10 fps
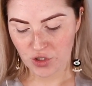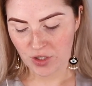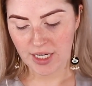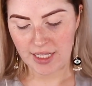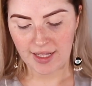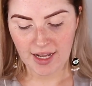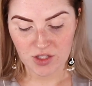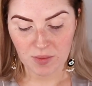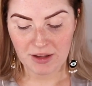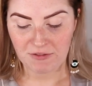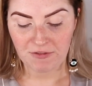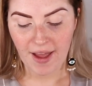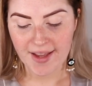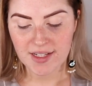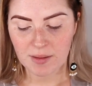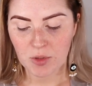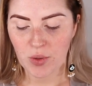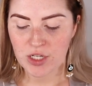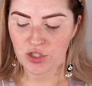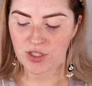do anything else on my face, I'm
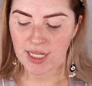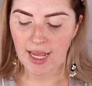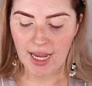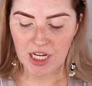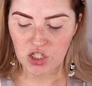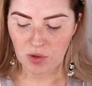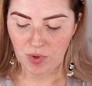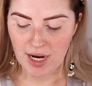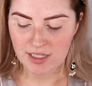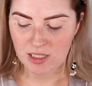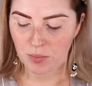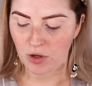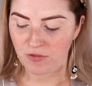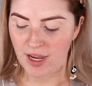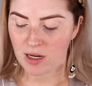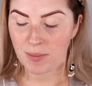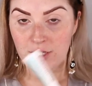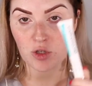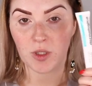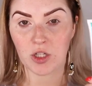going to use the Age It Bright Spot Fader by
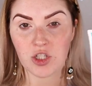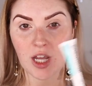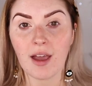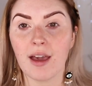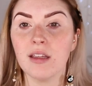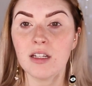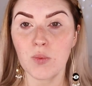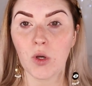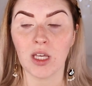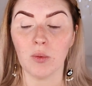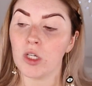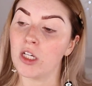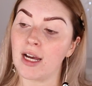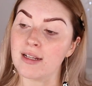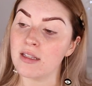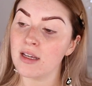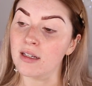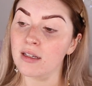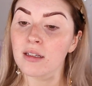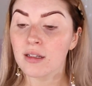Dermalogica. I think it's working. What do you guys
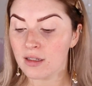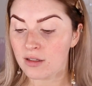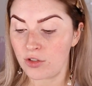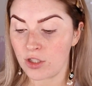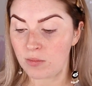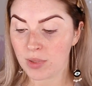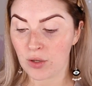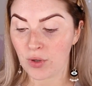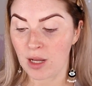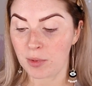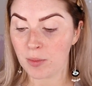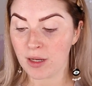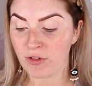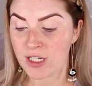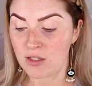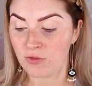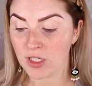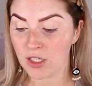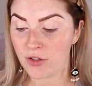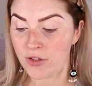think? If you compare to a couple of my recent
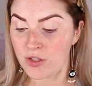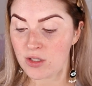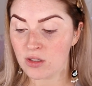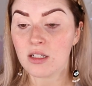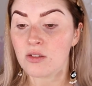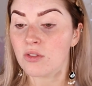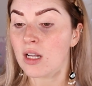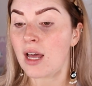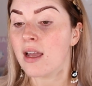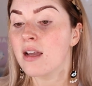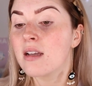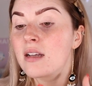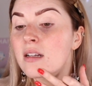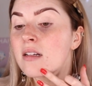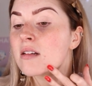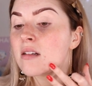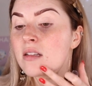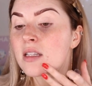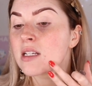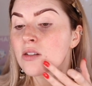videos, I just feel like
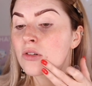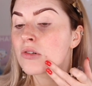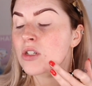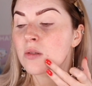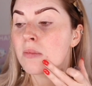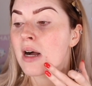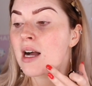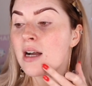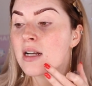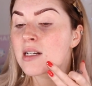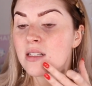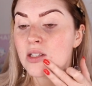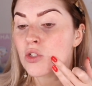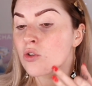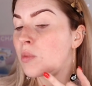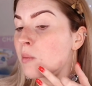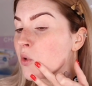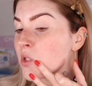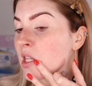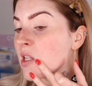these are all just marks. There's no
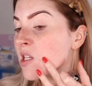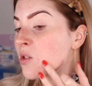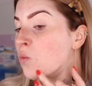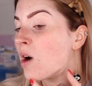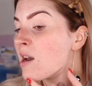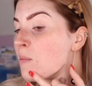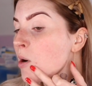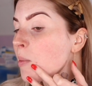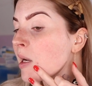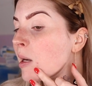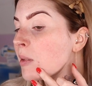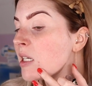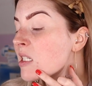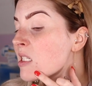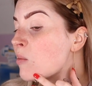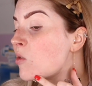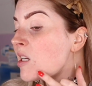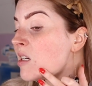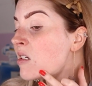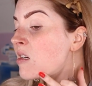pimples. I think there's one popping up in here
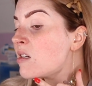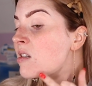somewhere.